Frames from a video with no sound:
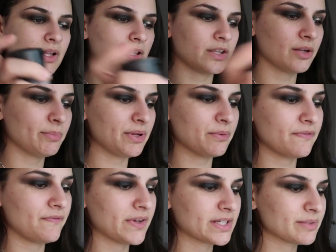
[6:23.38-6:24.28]
A little bit
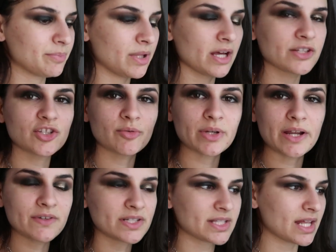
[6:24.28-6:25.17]
with Fix Plus or
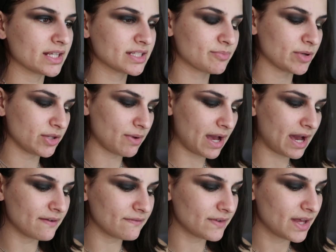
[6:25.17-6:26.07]
whatever setting spray you
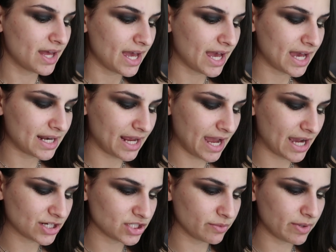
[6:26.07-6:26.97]
have. And I
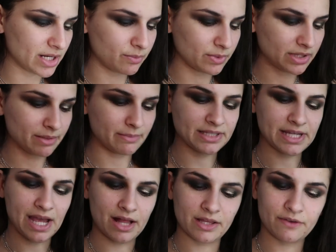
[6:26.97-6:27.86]
actually went in with the
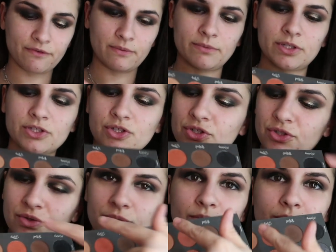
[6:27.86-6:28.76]
metallic from the
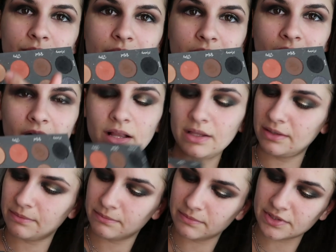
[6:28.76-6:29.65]
Soothe
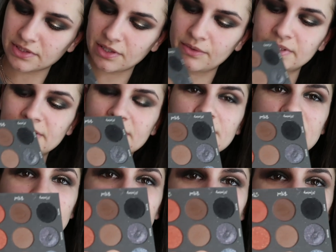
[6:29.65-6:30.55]
column. So it's
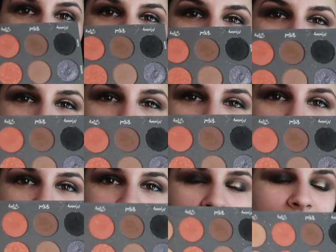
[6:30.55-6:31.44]
this third color
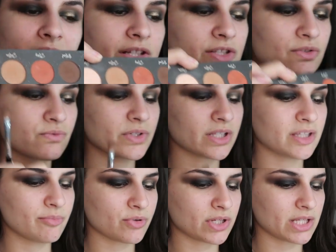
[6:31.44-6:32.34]
here. It's a
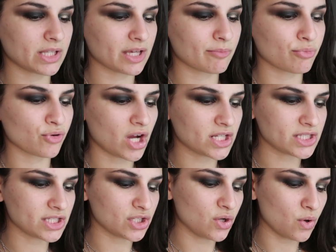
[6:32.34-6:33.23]
really pretty like
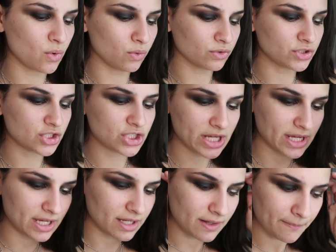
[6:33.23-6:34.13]
bronzy gold
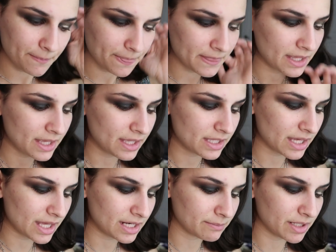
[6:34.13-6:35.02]
shade.
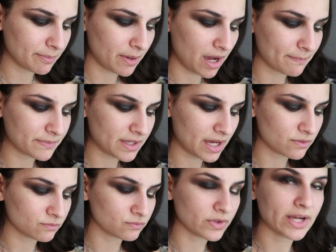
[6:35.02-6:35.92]
And I'm going to pop
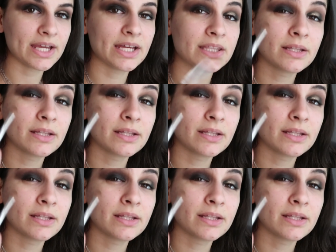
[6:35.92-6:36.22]
that right